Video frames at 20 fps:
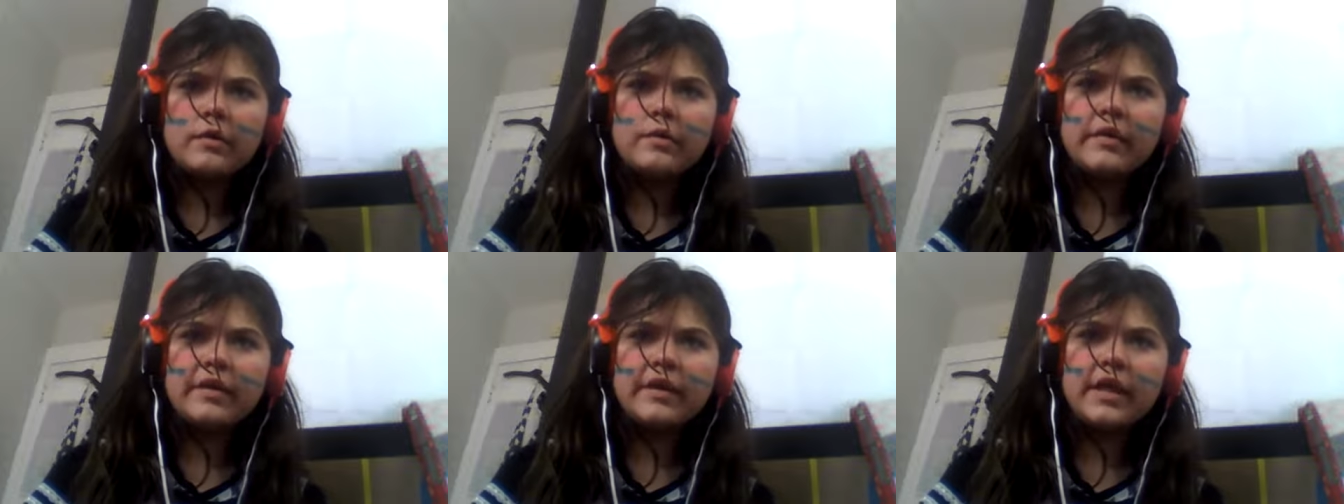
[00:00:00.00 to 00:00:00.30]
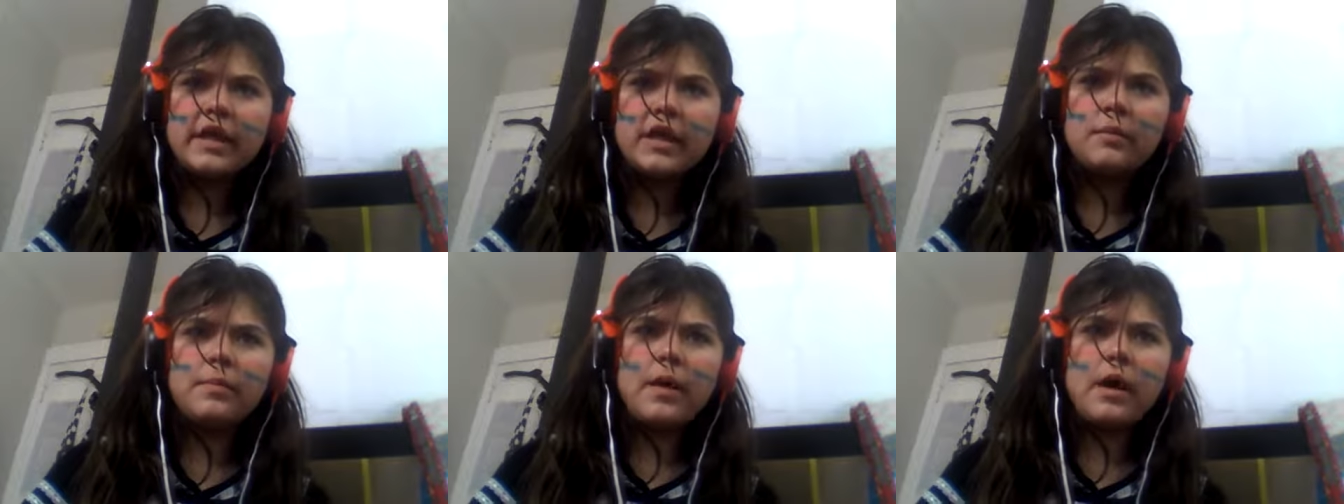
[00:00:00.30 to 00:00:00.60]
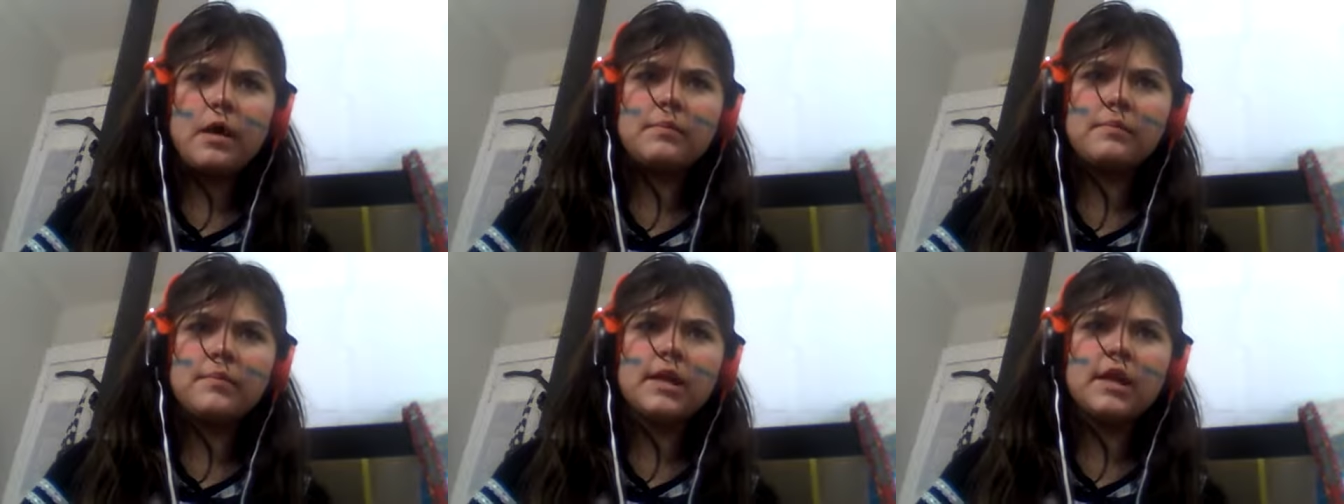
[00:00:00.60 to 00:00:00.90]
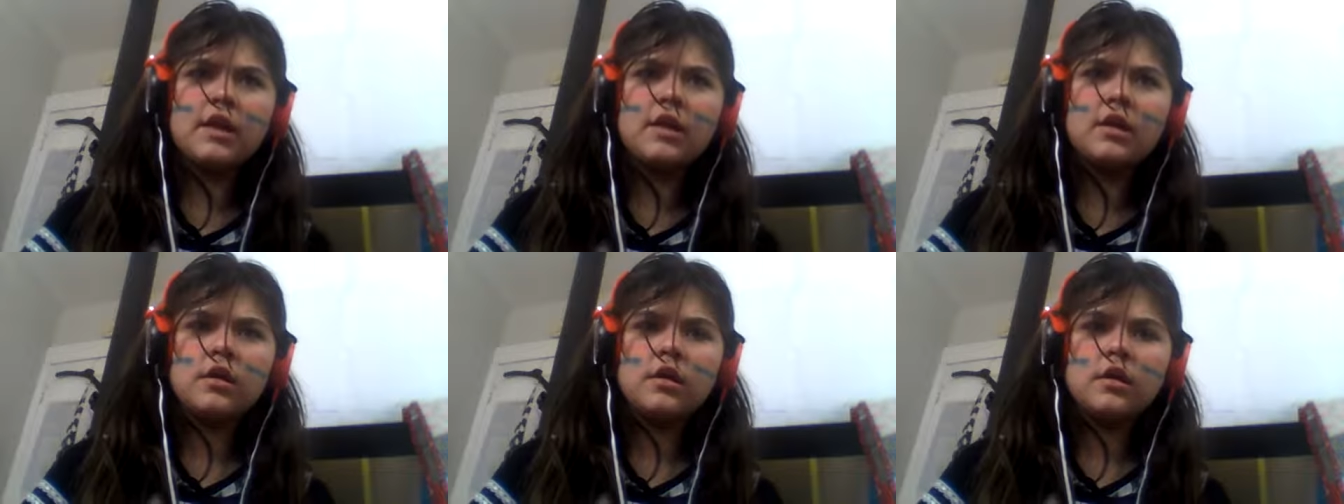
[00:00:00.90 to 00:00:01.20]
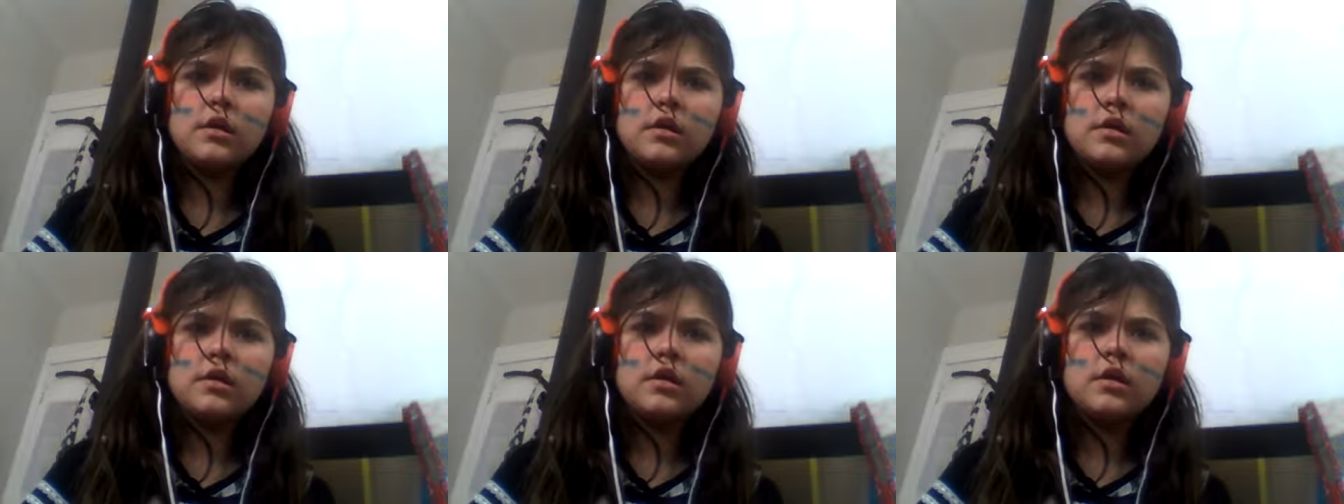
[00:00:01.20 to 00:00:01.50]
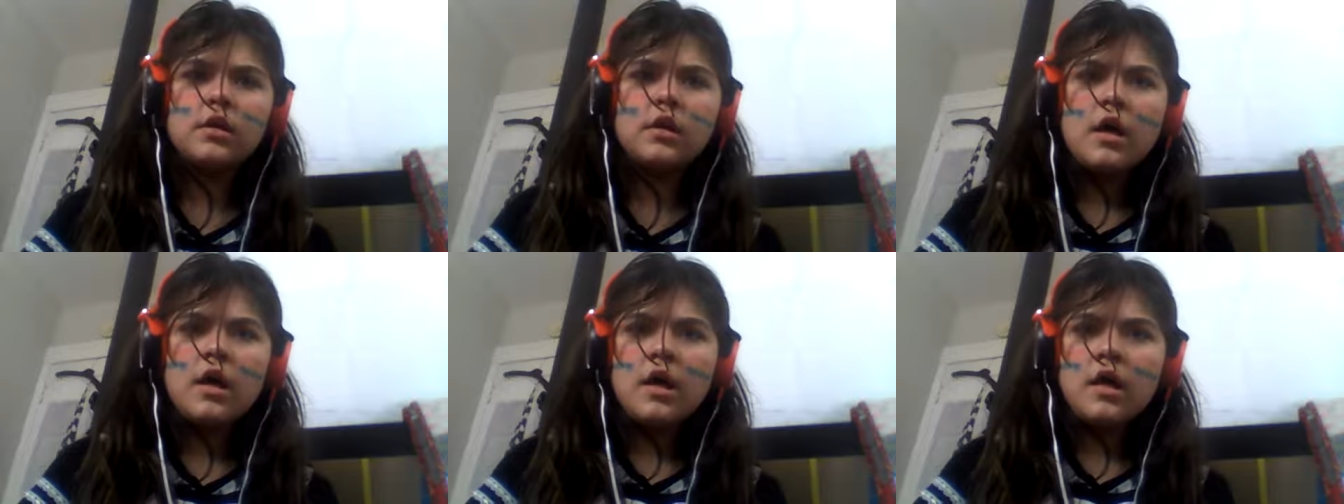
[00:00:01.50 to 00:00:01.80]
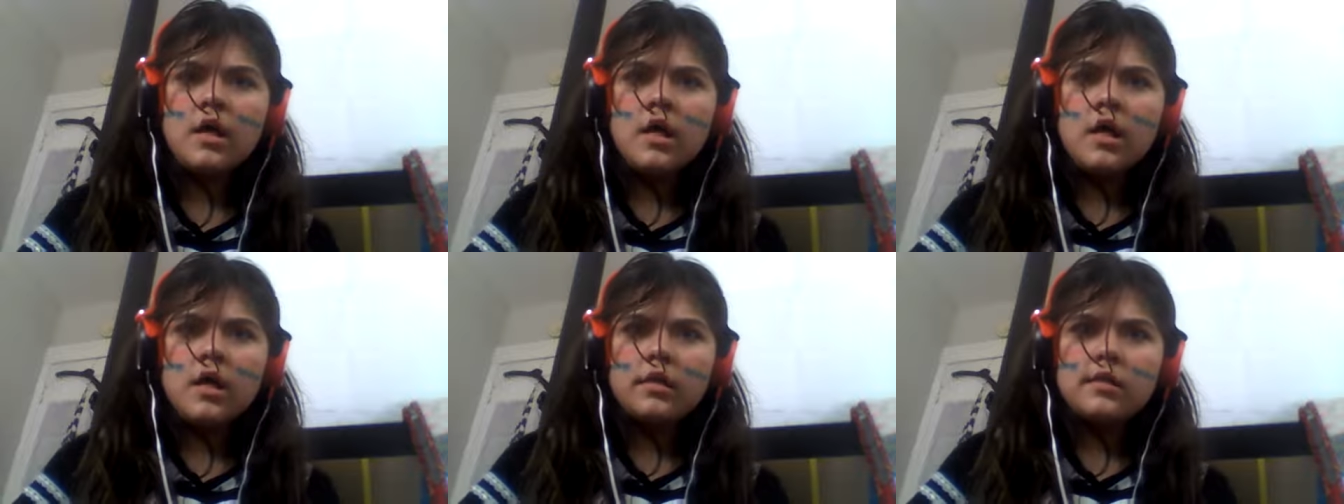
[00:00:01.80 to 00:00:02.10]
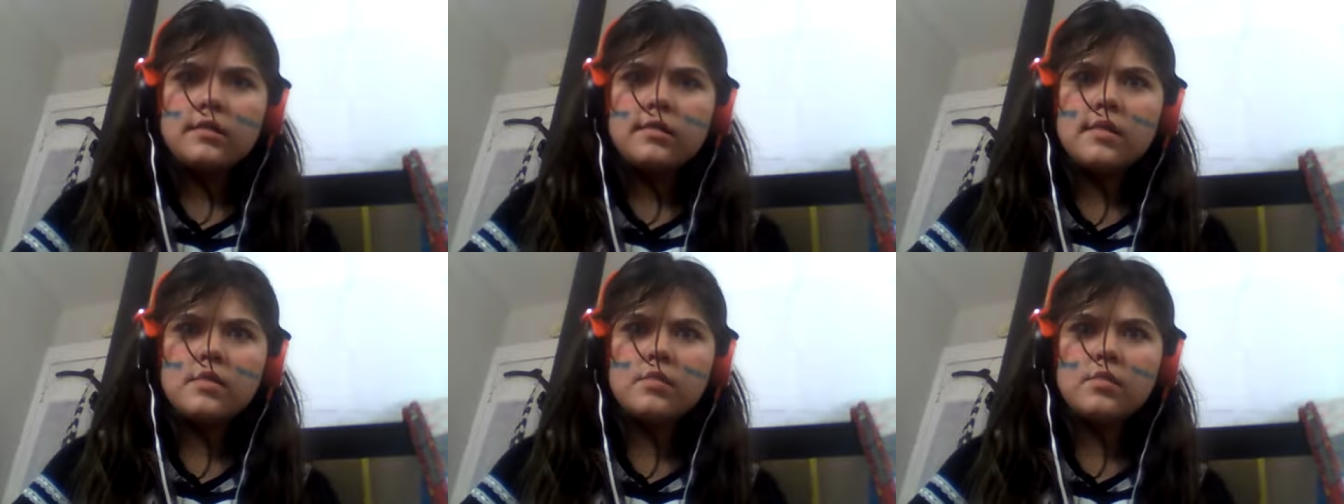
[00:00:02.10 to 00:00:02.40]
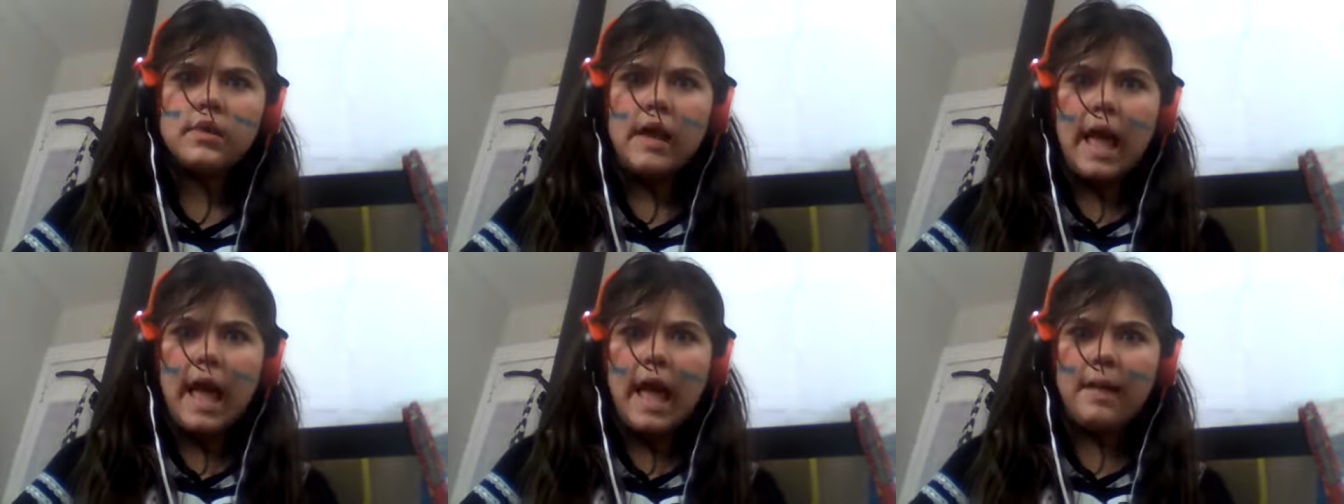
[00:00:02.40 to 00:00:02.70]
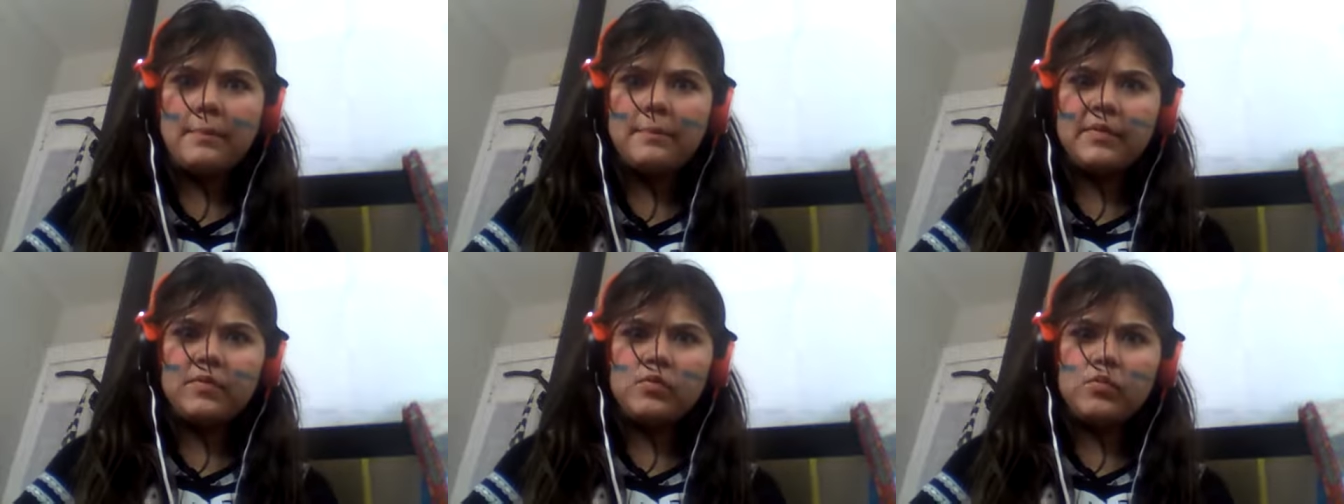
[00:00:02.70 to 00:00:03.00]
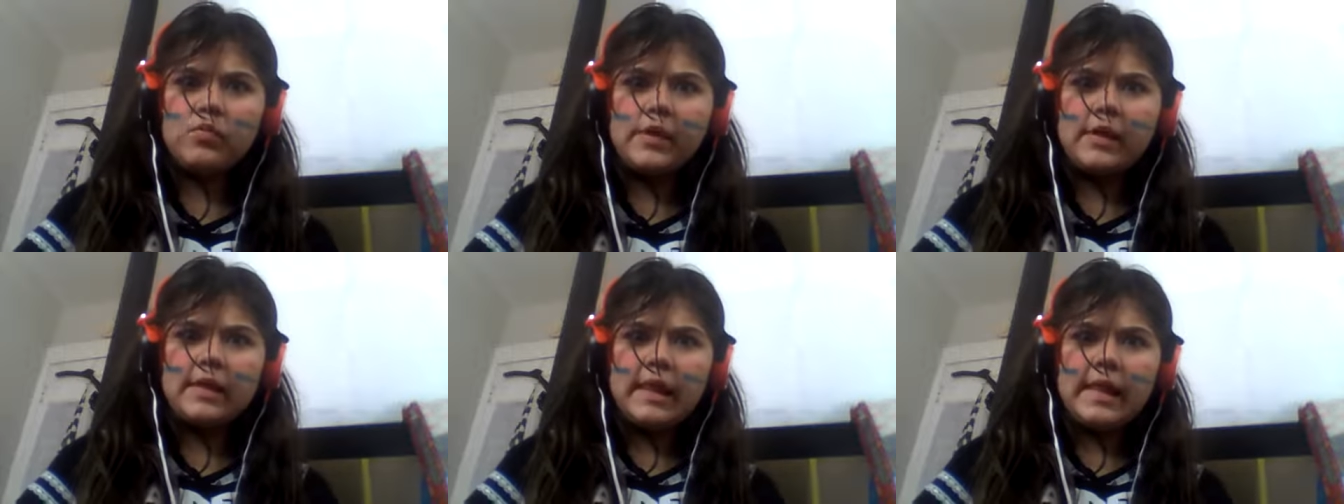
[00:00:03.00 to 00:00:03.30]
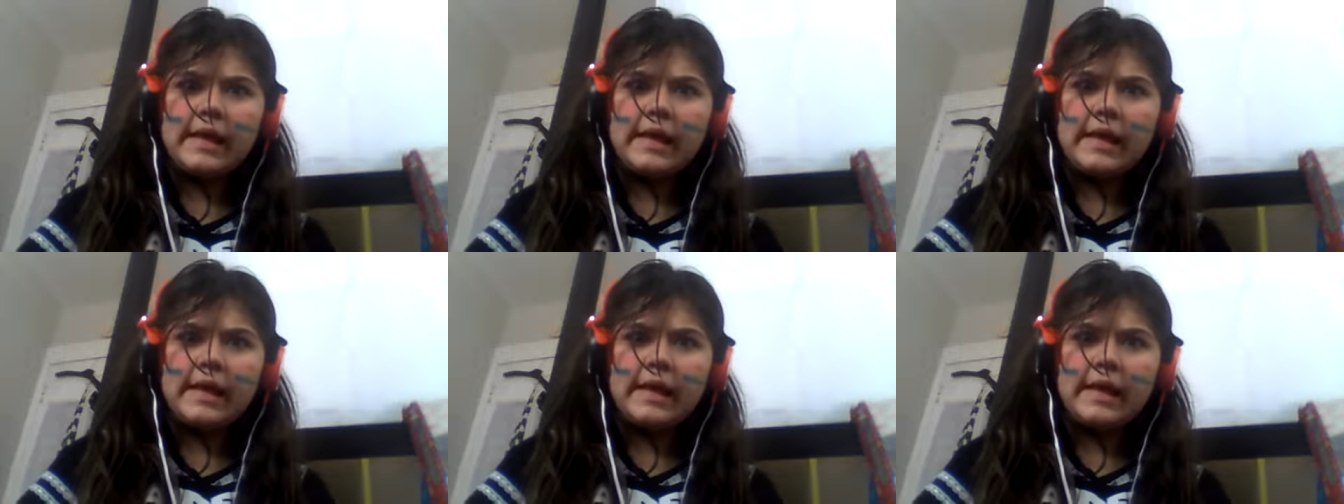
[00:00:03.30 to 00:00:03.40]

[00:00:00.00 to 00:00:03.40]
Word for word: ever forget about me? That won't happen, will